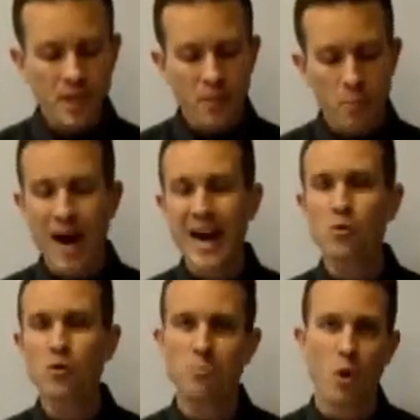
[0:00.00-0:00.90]
The body
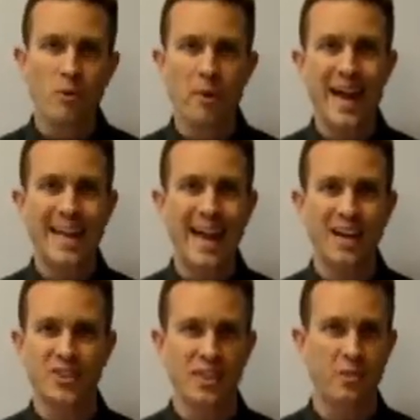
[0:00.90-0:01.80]
was bored back
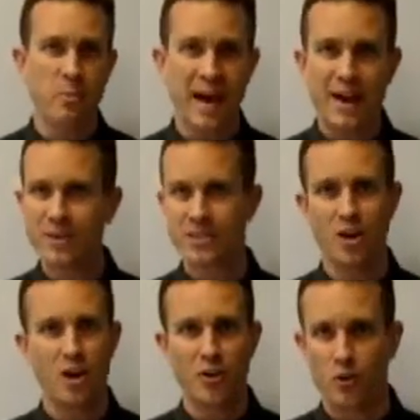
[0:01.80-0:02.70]
out to get the batteries and
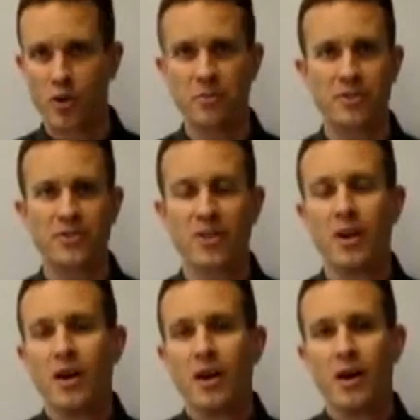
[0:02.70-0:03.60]
all the remnants
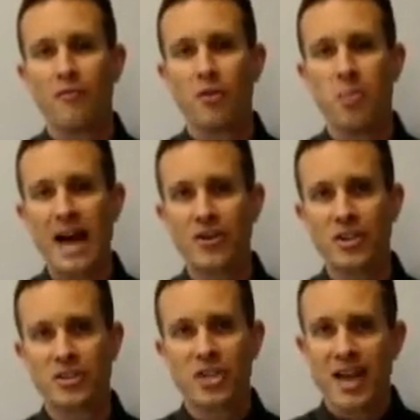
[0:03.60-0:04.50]
of the
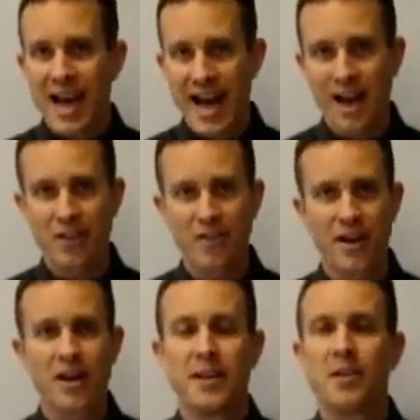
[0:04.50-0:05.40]
batteries out of
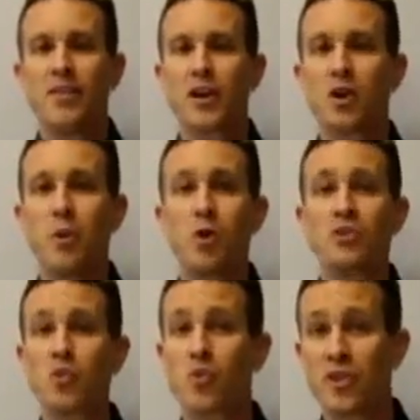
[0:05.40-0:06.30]
there. The
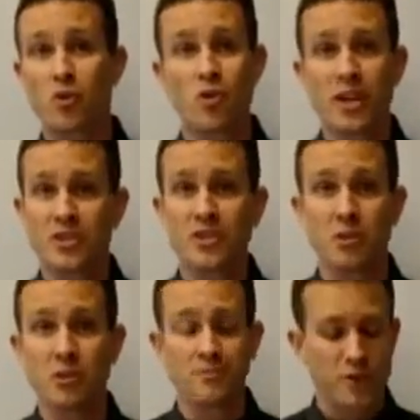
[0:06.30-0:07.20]
components were then
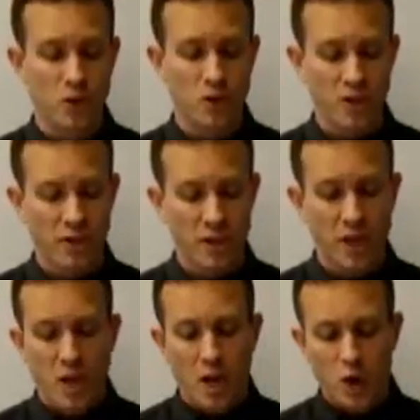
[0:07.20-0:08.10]
reassembled using
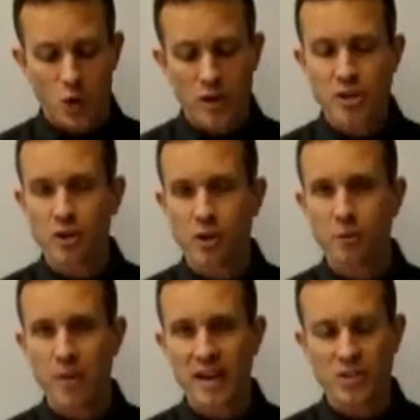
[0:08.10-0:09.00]
the
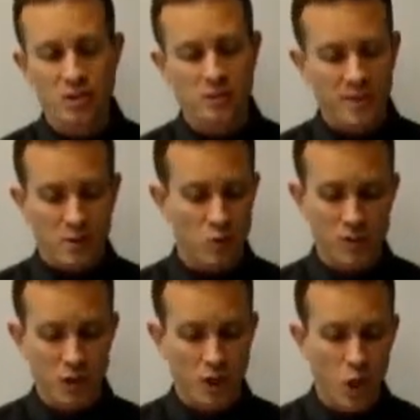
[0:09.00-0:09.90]
original bezel,
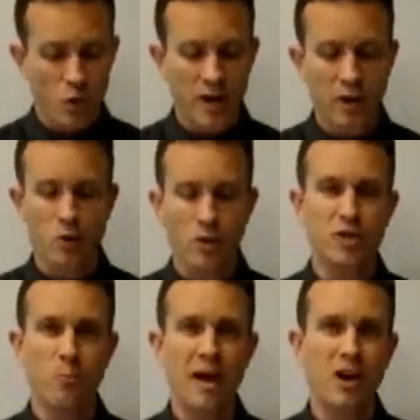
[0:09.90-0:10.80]
original O-ring,
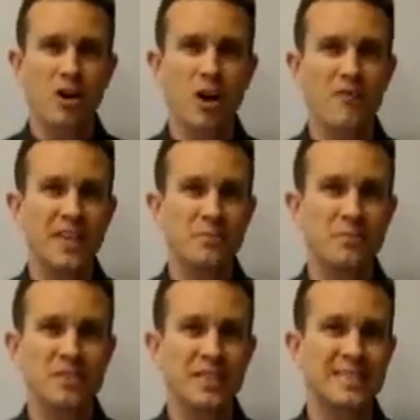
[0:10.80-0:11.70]
original Malkoff
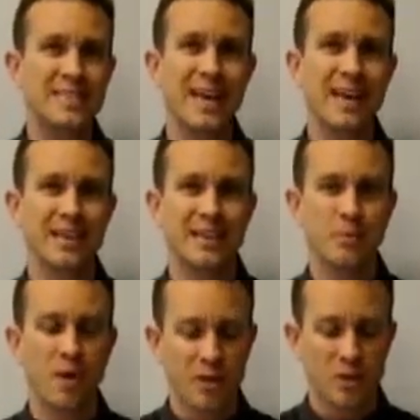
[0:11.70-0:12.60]
M60 LED
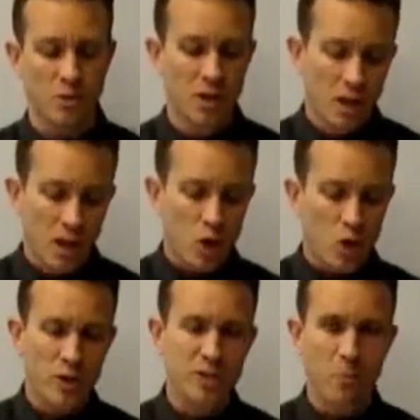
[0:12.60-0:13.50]
module,
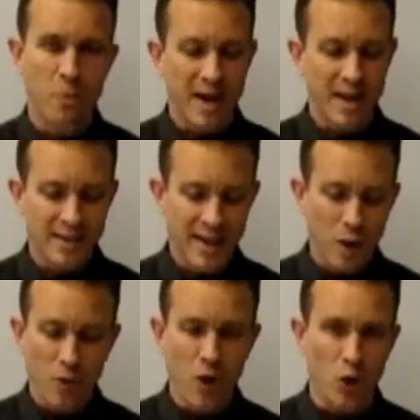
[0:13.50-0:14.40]
original body,
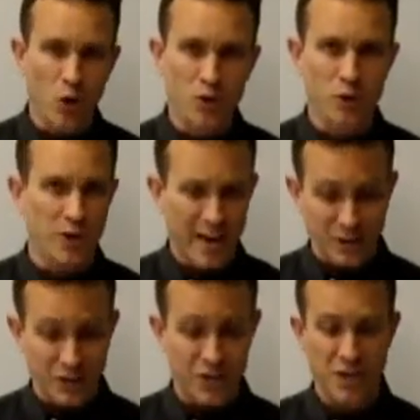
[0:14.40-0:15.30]
now with holes so you can
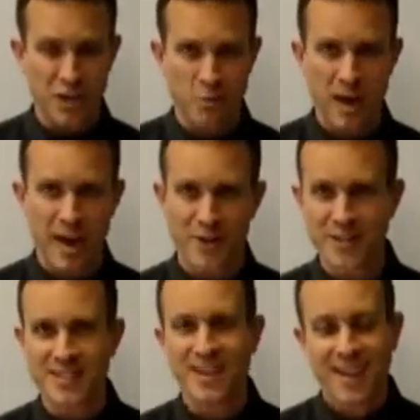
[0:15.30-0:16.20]
actually see the
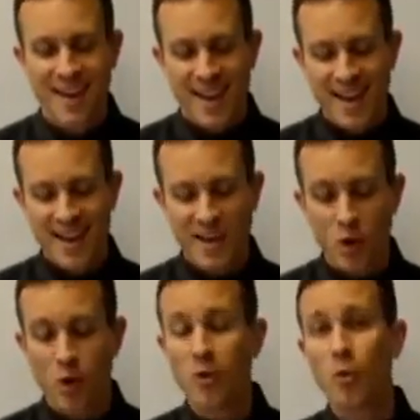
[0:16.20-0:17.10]
batteries, and
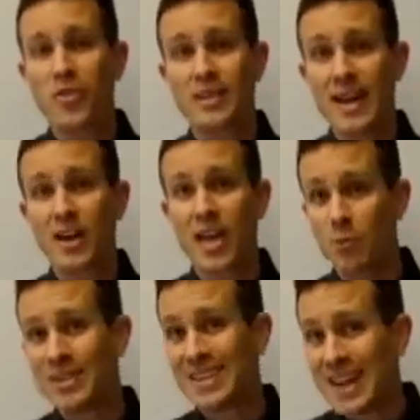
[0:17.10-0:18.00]
with the tail cap.
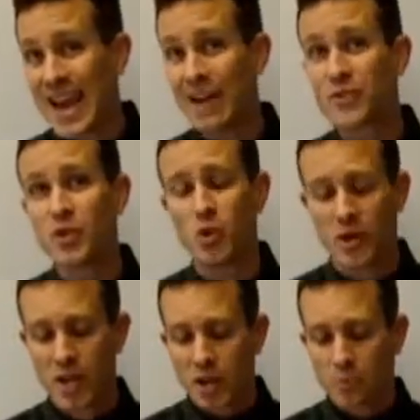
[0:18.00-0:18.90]
We did have to
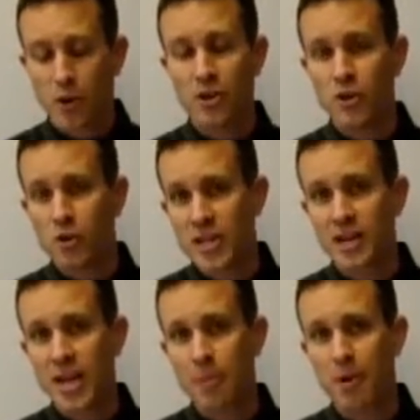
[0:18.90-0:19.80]
put a new tail
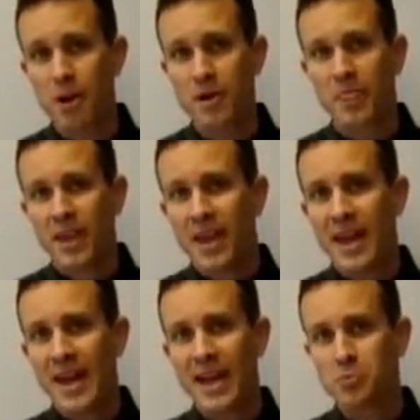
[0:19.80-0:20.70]
cap on it,
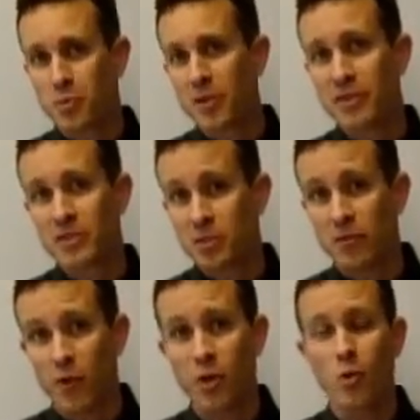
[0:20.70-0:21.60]
as previously
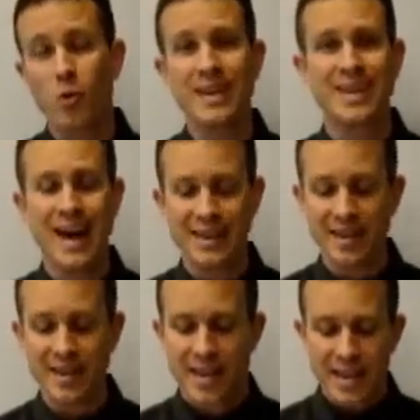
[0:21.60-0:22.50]
before we had gotten
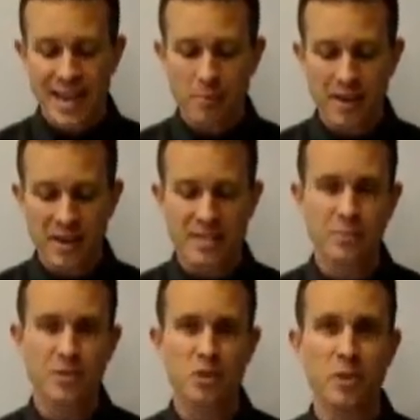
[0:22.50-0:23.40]
it, it had been
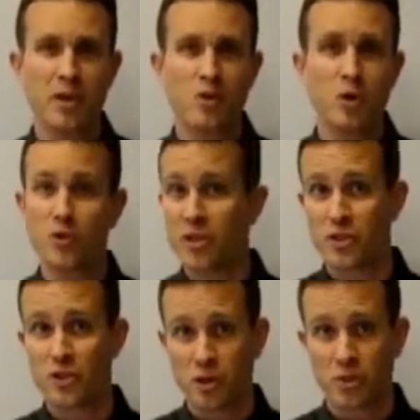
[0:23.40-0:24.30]
attempted to be removed with
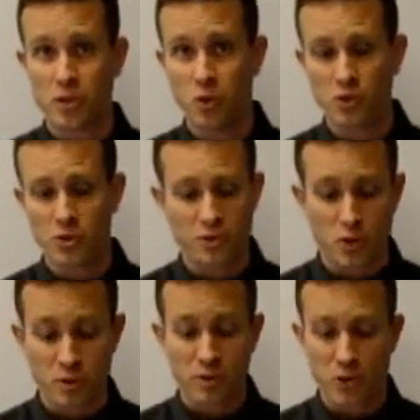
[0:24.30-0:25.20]
a Dremel tool, so the
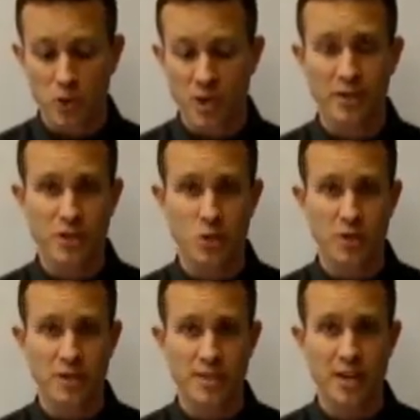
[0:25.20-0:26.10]
Dremel tool had
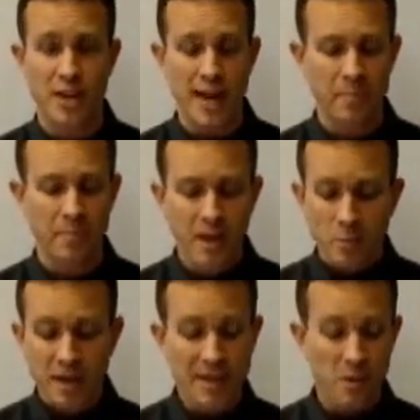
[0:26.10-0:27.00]
destroyed the tail cap.
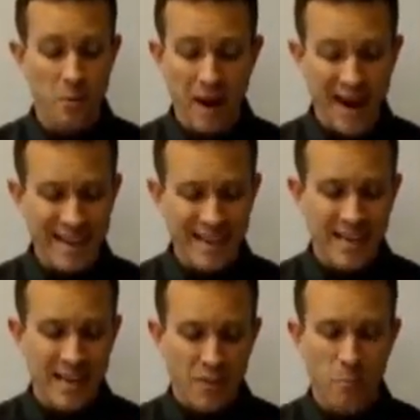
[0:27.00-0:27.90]
But again, the body,
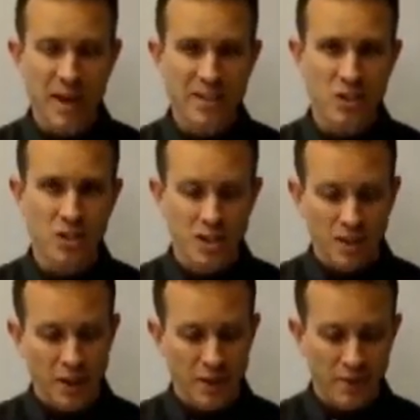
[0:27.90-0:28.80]
the bezel,
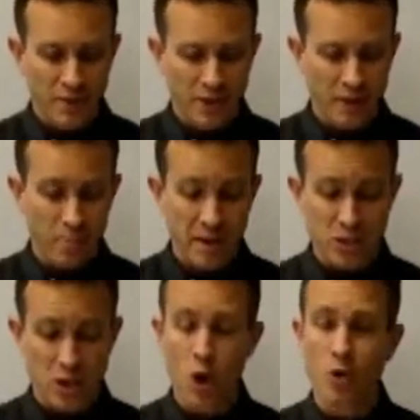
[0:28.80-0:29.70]
the
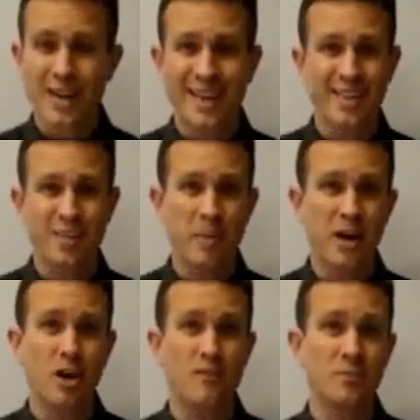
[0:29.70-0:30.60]
bezel O-ring, and the
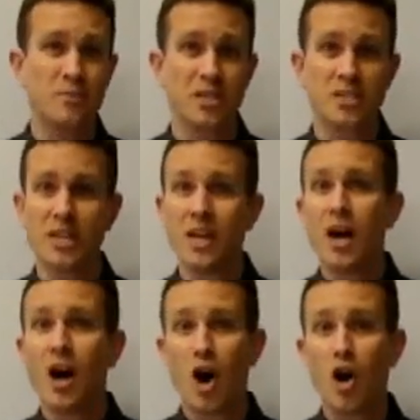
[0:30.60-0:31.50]
Malkoff M60,
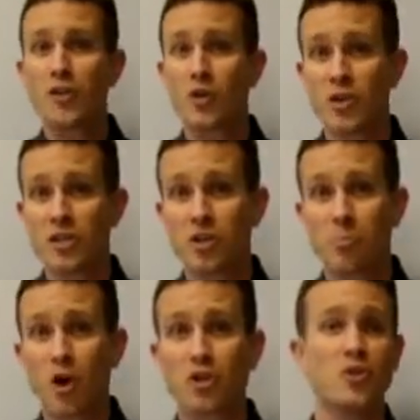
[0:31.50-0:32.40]
all the original
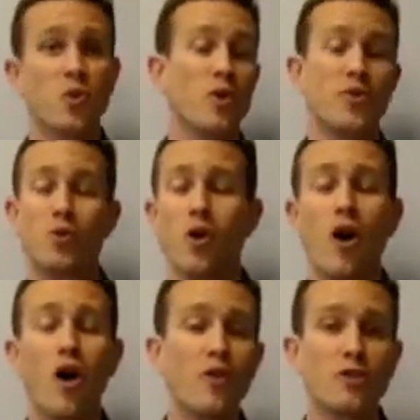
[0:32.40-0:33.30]
parts that went through
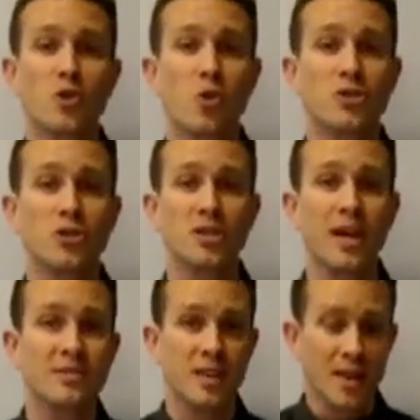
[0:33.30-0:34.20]
all those torture
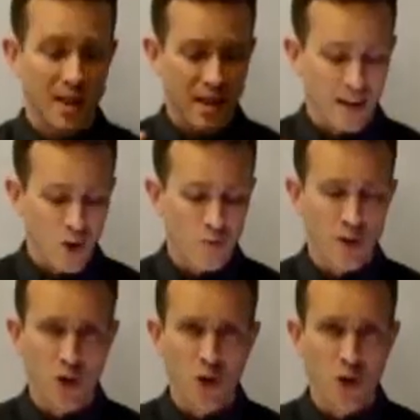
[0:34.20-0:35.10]
tests, and lo
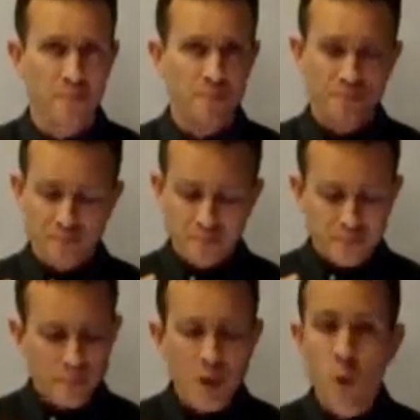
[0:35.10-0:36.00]
and behold,
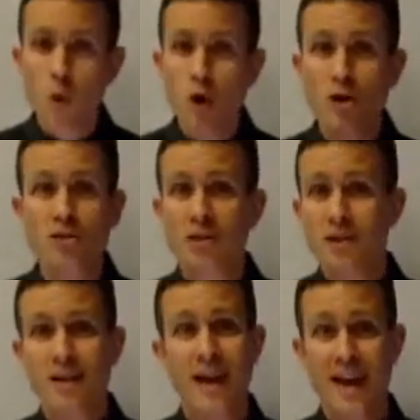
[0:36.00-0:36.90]

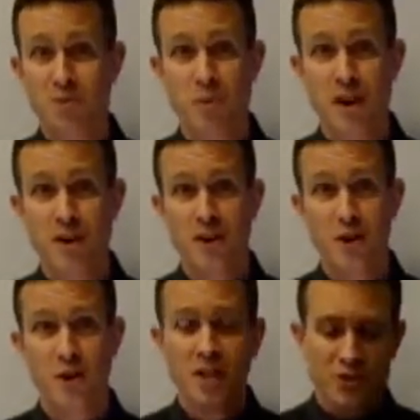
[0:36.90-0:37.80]
works as brand
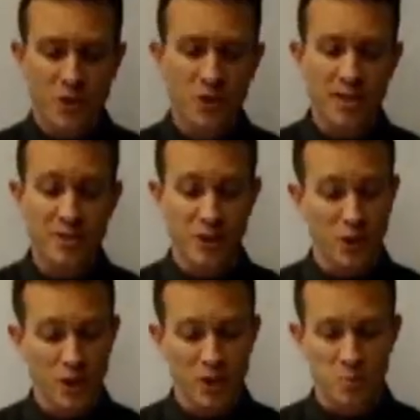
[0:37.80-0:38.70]
new. Certainly doesn't
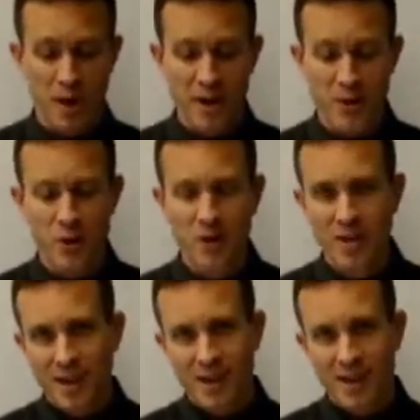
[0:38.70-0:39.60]
look as brand new.